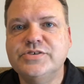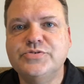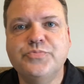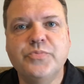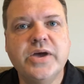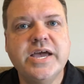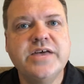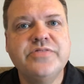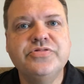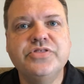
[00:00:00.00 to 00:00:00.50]

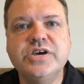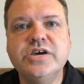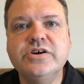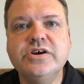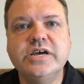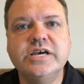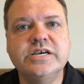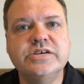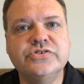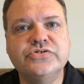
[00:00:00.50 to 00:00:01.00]
Man,
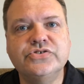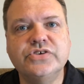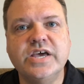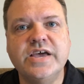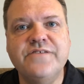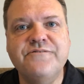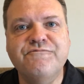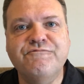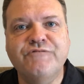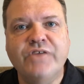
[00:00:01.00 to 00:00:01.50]
there is
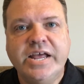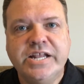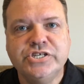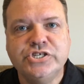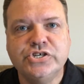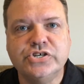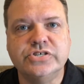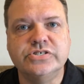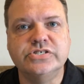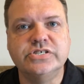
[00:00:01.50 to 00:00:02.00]

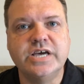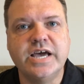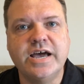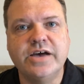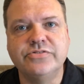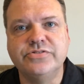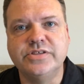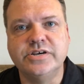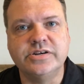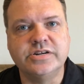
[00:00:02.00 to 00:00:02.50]
adventures
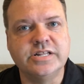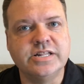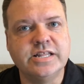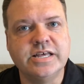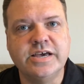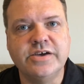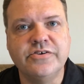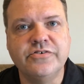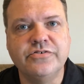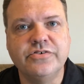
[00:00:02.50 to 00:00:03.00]
out there to
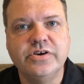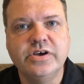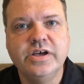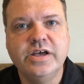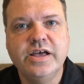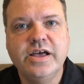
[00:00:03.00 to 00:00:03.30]
live.